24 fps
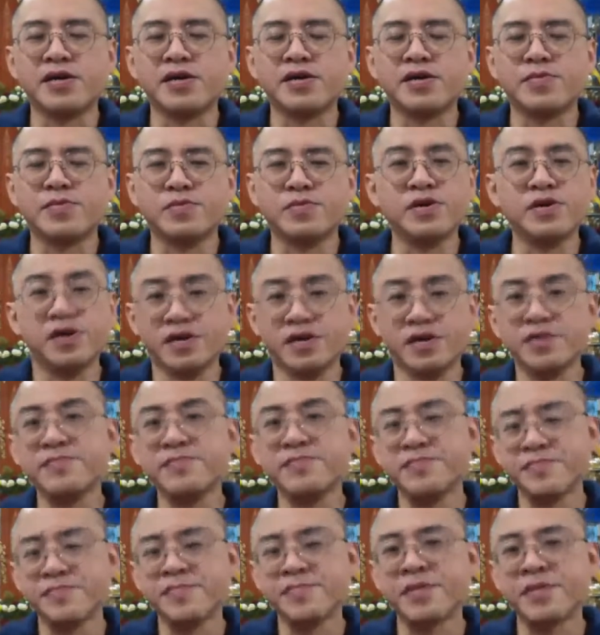were
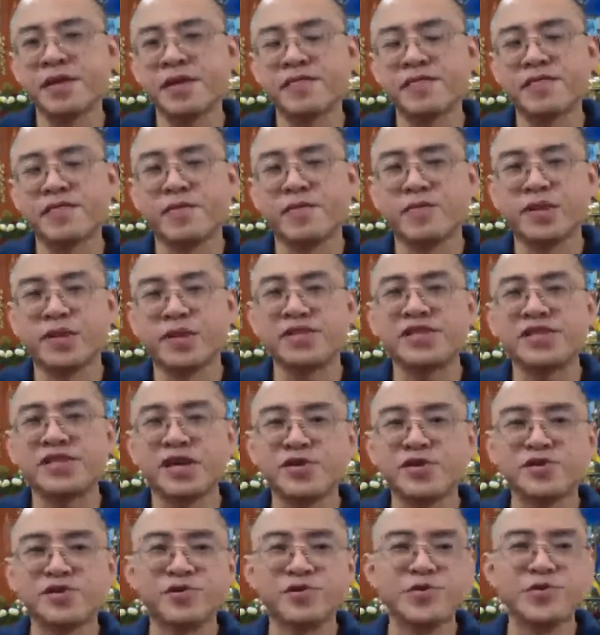from one
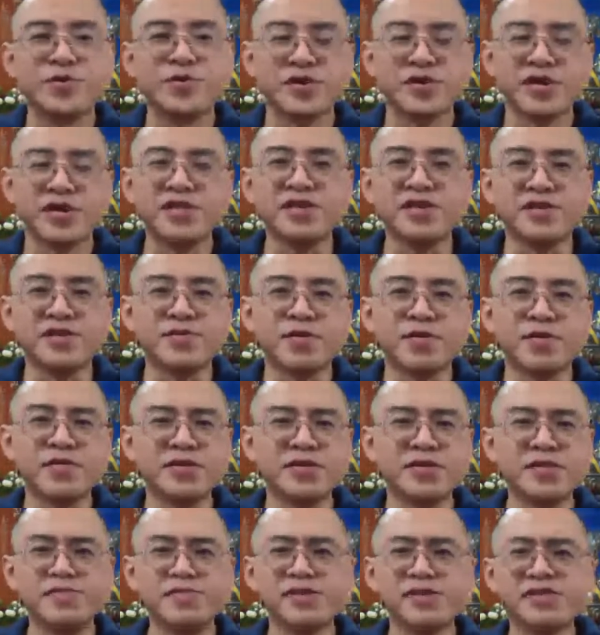session to another. It's
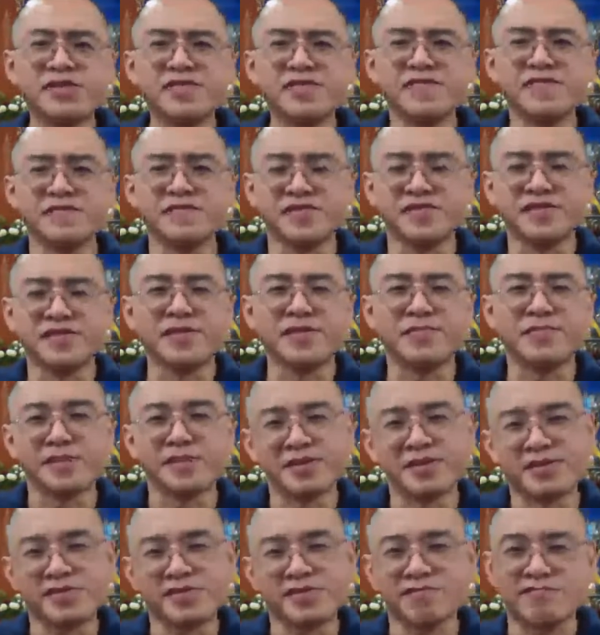always something different,
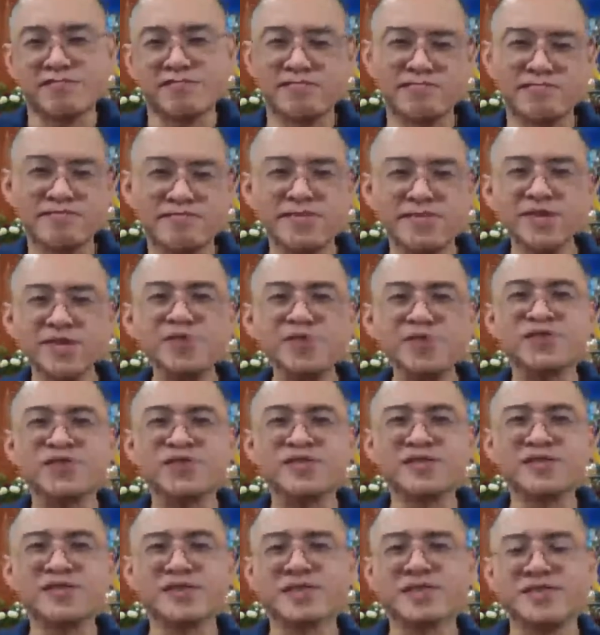something
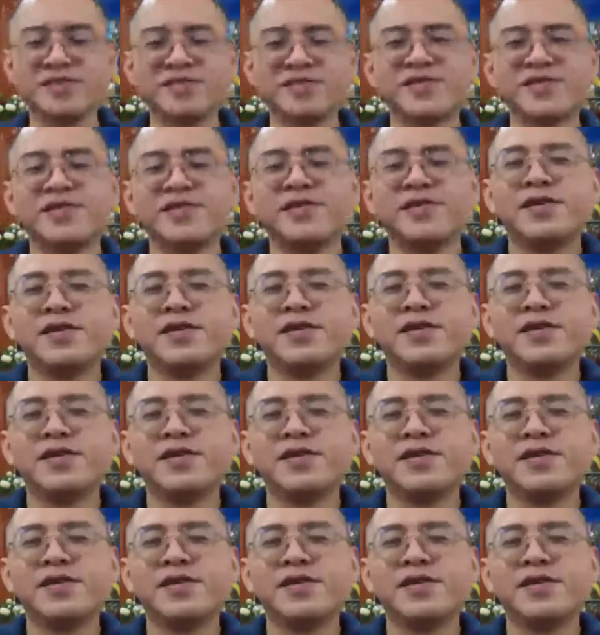interesting
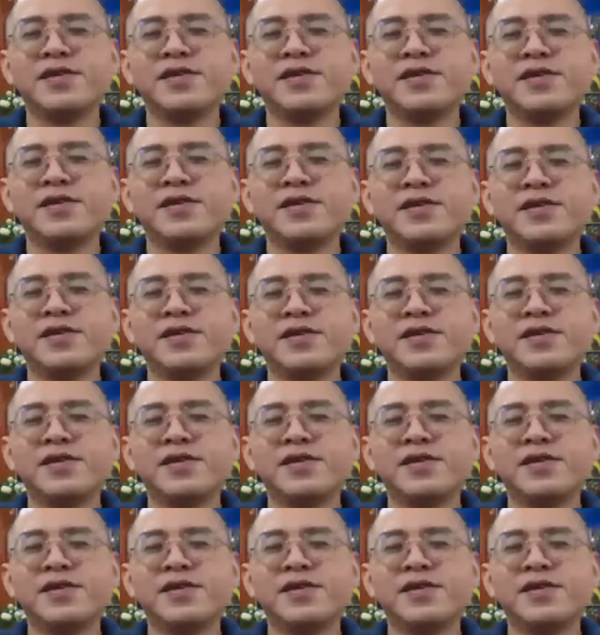was happening.